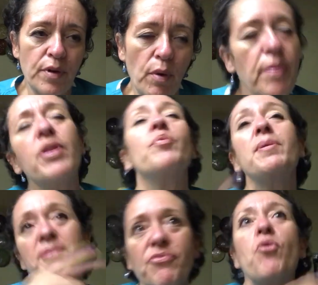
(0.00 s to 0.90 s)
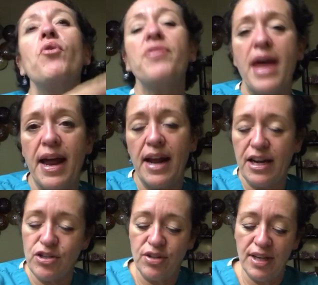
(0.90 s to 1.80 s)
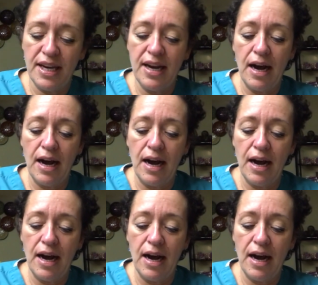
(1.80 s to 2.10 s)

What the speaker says: Well, the week before that, actually,